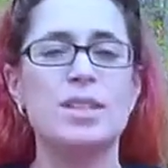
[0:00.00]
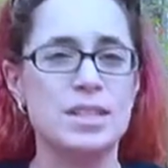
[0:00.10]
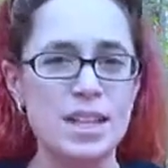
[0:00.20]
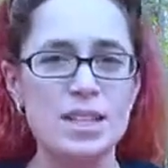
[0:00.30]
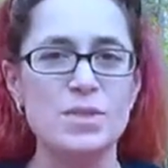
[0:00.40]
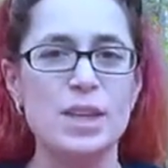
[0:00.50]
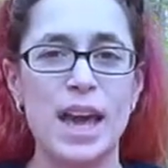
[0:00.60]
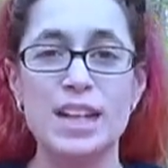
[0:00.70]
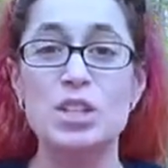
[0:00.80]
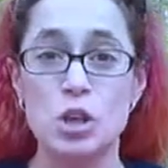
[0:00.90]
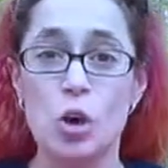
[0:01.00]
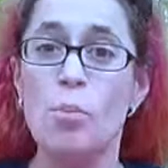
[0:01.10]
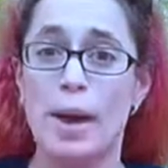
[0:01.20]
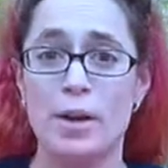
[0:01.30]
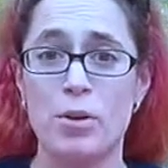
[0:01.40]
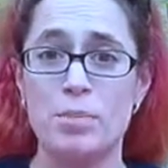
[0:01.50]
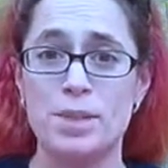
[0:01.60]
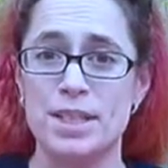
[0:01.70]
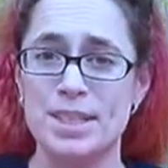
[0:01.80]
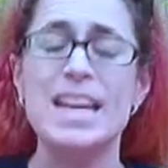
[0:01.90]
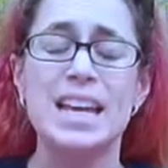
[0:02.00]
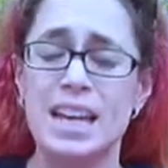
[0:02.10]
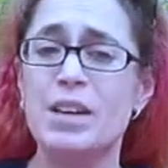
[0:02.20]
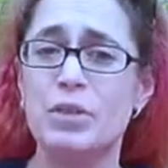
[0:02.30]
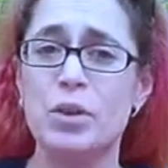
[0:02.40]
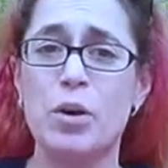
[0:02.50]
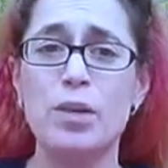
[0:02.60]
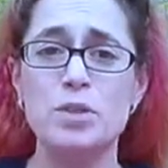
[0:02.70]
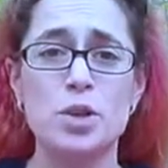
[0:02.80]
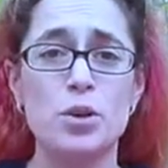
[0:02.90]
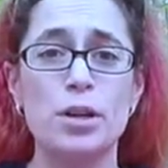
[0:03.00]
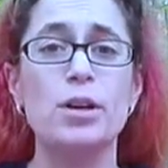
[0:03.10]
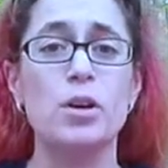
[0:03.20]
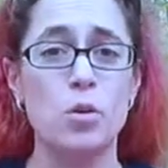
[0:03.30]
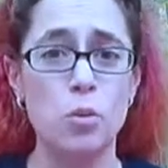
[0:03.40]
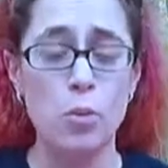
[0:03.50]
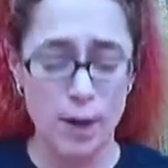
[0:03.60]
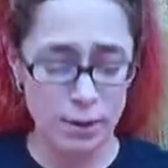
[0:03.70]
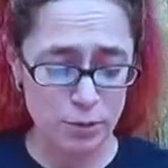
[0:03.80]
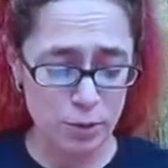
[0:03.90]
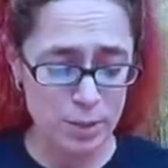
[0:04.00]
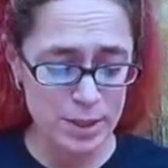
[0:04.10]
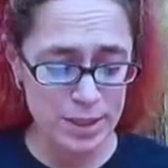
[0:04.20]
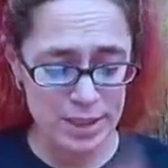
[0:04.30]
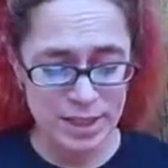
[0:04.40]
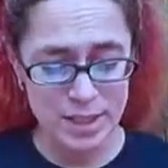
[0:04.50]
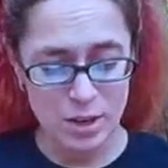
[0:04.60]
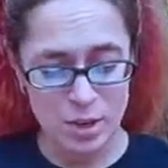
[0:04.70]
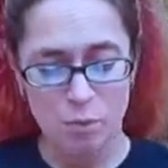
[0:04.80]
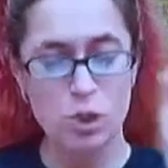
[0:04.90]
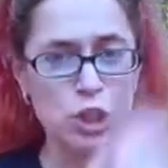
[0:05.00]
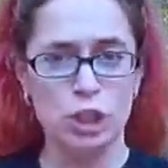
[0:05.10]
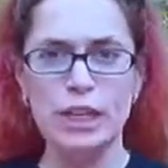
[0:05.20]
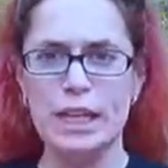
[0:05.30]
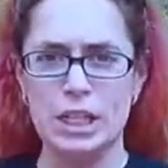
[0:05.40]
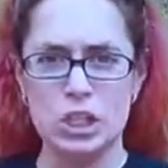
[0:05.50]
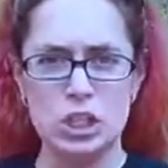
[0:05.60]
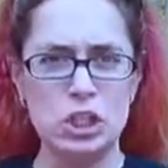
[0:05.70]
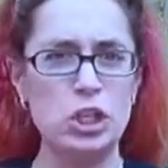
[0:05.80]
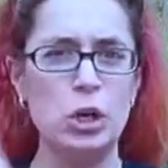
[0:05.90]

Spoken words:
I am old enough to run for president. I am running for president. I have no prior political experience, just like our current